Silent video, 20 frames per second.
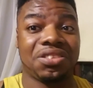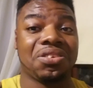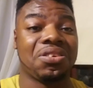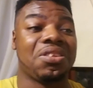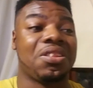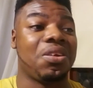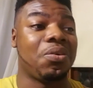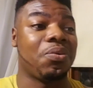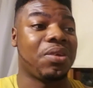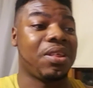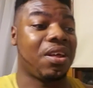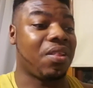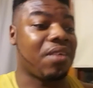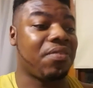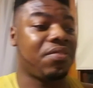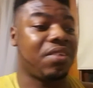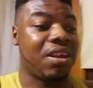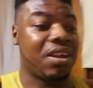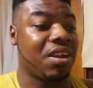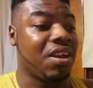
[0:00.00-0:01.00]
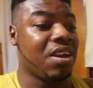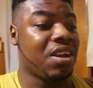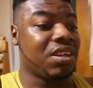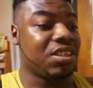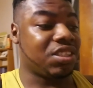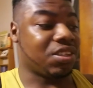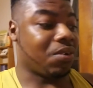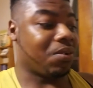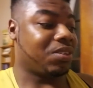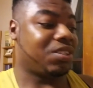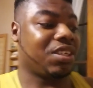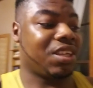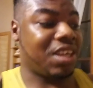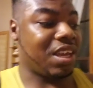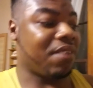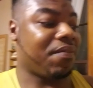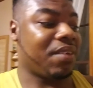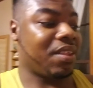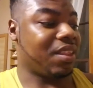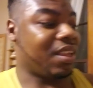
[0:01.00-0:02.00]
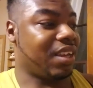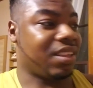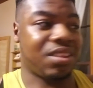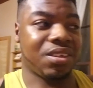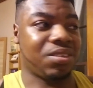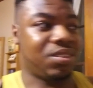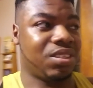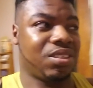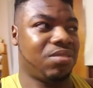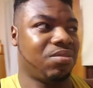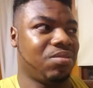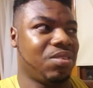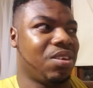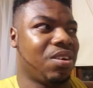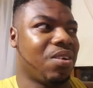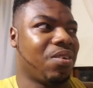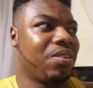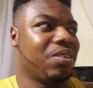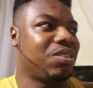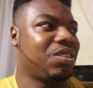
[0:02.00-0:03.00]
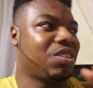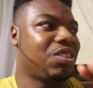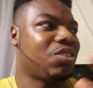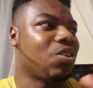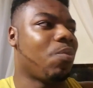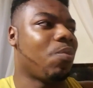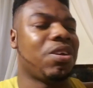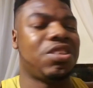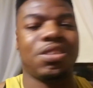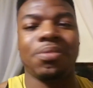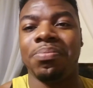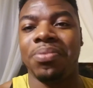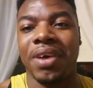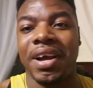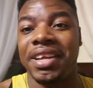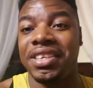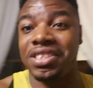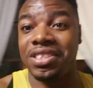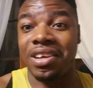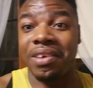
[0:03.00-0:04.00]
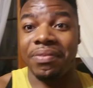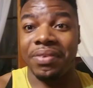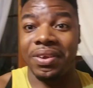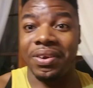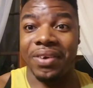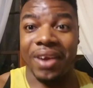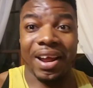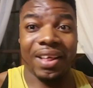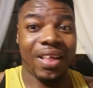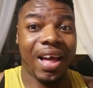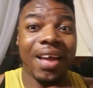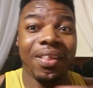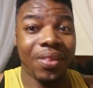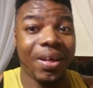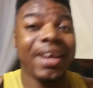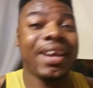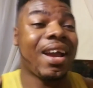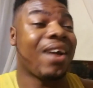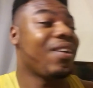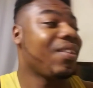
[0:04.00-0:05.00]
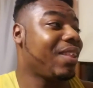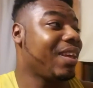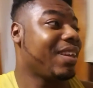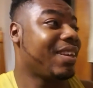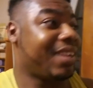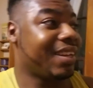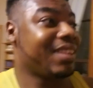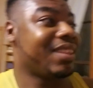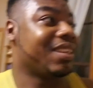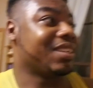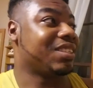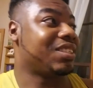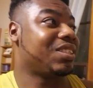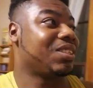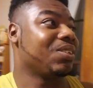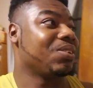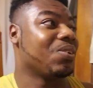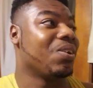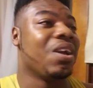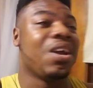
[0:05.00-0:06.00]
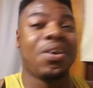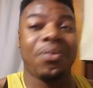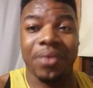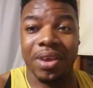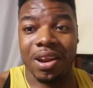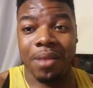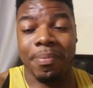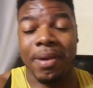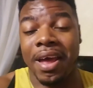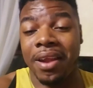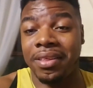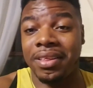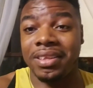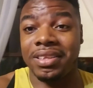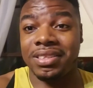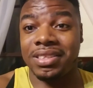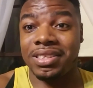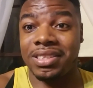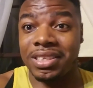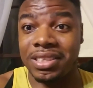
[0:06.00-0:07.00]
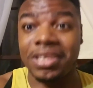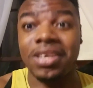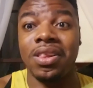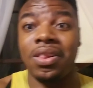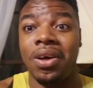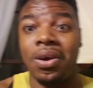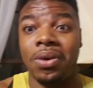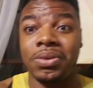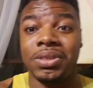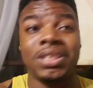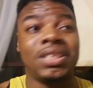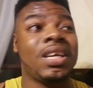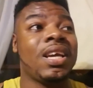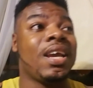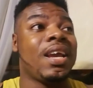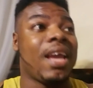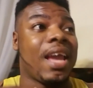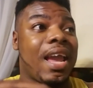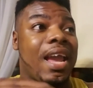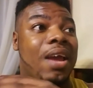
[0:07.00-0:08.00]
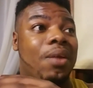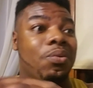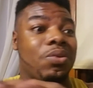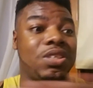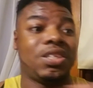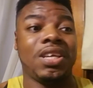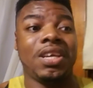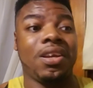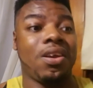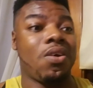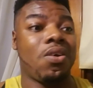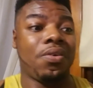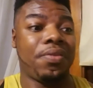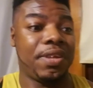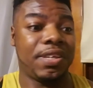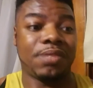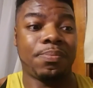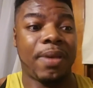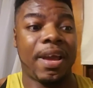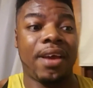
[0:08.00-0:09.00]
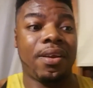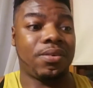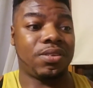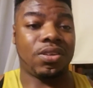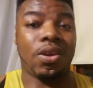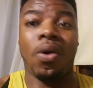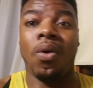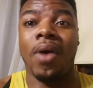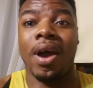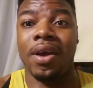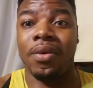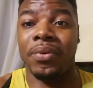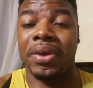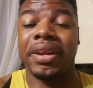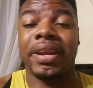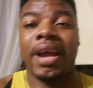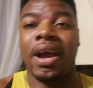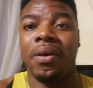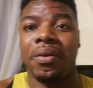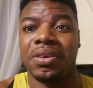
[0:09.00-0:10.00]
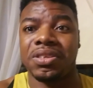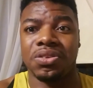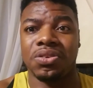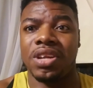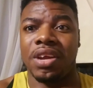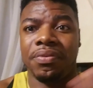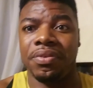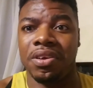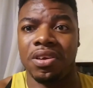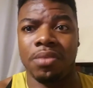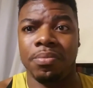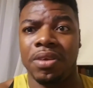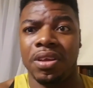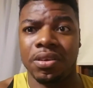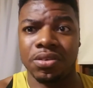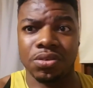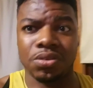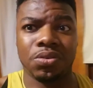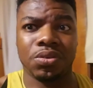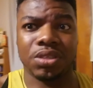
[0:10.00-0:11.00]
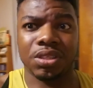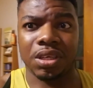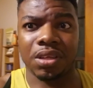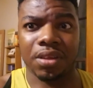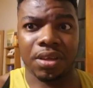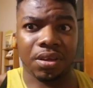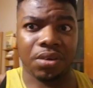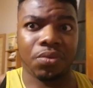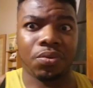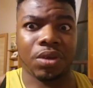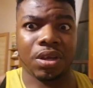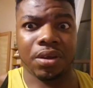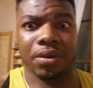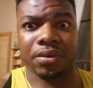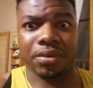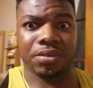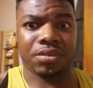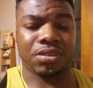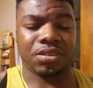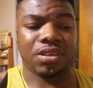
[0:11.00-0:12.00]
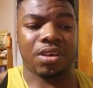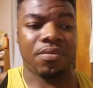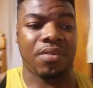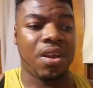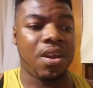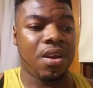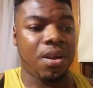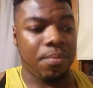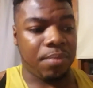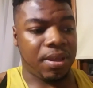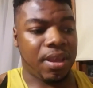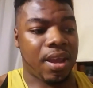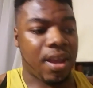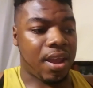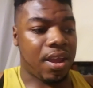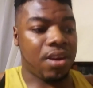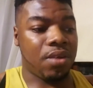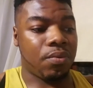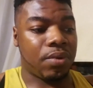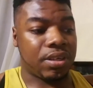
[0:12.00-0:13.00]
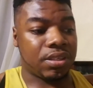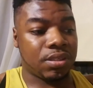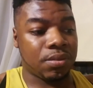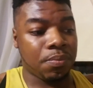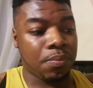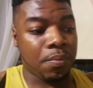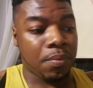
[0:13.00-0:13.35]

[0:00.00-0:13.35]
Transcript: literally where they left it. So it's a given. Like, there's, you know, there's just so much implied stuff here. I like how they did this too. We had a battle that's this close, and we're seeing all these battles go on right now, because they're definitely going to be introducing, like, new characters and stuff. But yeah, anyways,